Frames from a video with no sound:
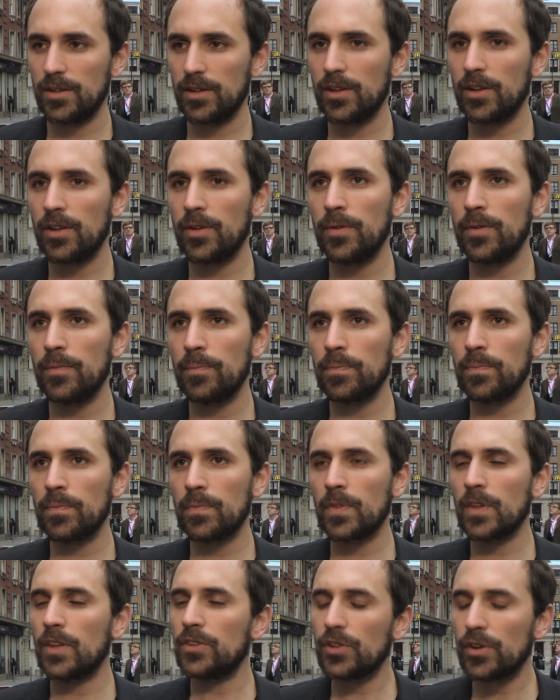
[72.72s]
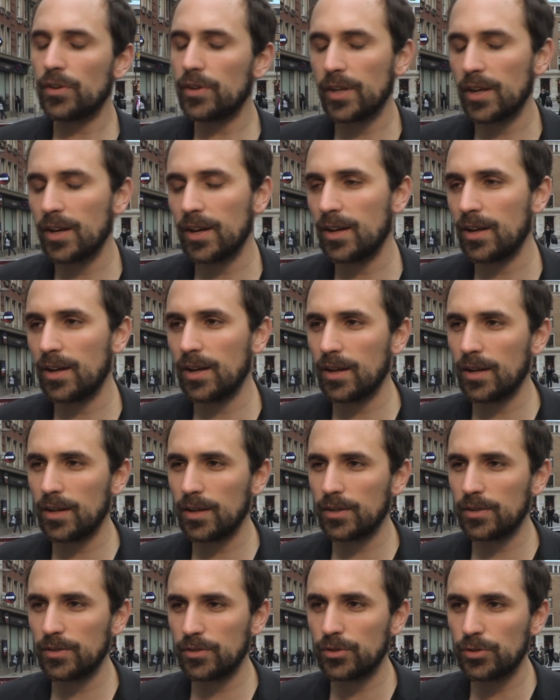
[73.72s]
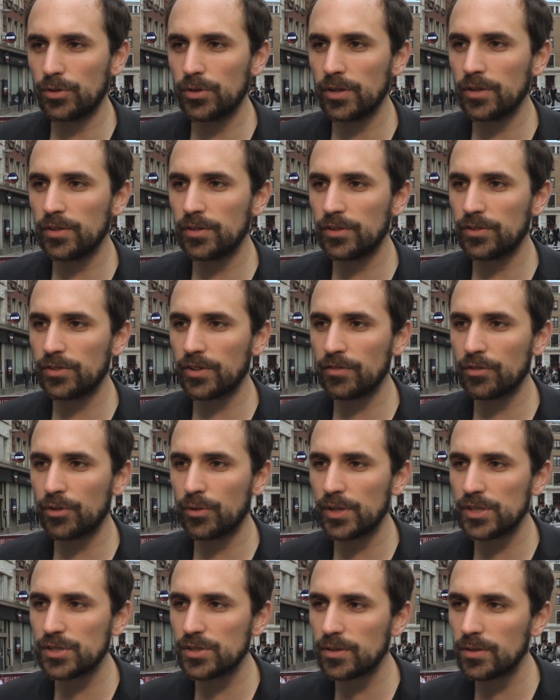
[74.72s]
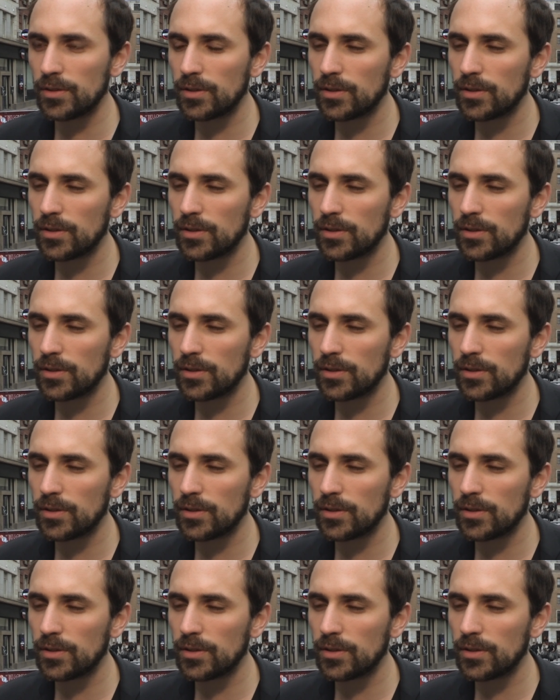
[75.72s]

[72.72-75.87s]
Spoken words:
Sorry, I couldn't understand the question.